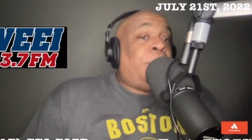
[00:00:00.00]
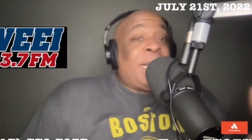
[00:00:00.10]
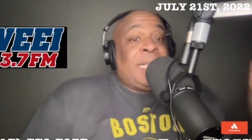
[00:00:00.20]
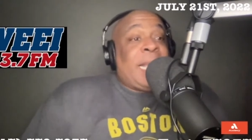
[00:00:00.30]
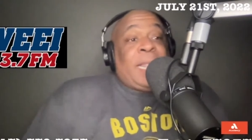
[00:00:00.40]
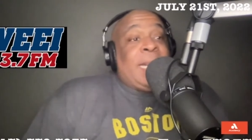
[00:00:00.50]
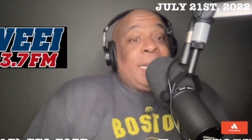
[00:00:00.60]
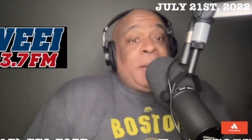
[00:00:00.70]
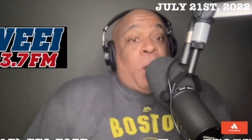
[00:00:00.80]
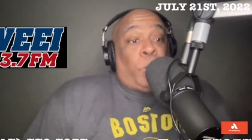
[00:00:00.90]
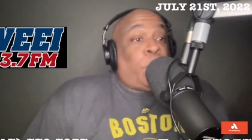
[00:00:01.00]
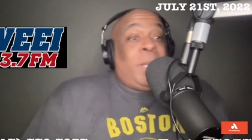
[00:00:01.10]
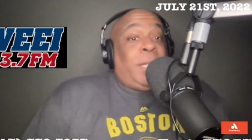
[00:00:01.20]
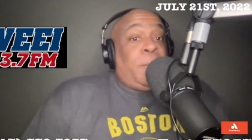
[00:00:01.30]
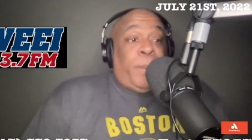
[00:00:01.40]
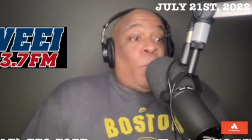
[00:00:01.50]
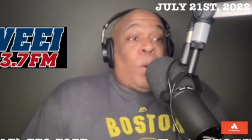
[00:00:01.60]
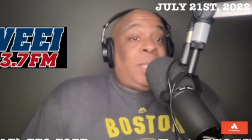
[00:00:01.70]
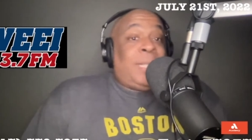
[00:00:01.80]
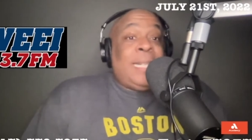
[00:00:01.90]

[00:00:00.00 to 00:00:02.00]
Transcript: Because I think ultimately Bill wants